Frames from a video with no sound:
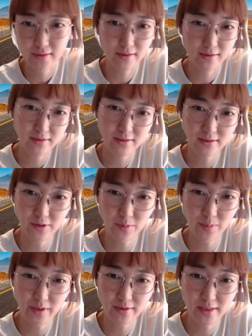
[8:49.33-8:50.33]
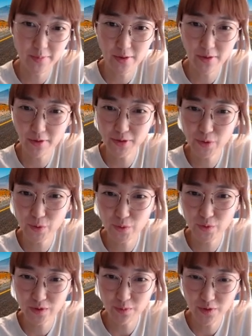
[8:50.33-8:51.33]
Yeah, this is a bit similar
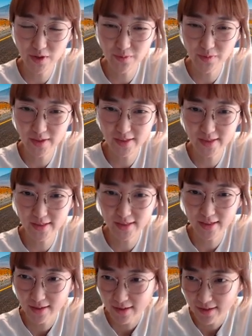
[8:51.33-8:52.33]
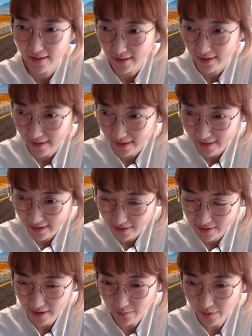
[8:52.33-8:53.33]
to the previous
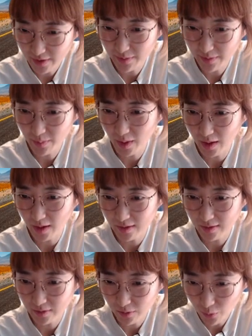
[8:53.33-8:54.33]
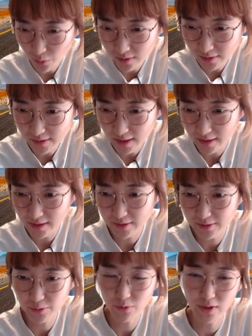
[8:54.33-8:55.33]
example, but the lower side
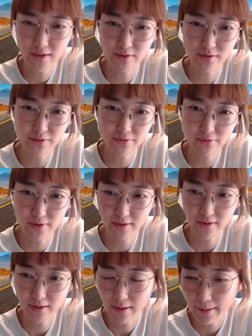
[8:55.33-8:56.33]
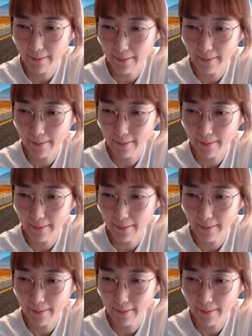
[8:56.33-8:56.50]
is quite different.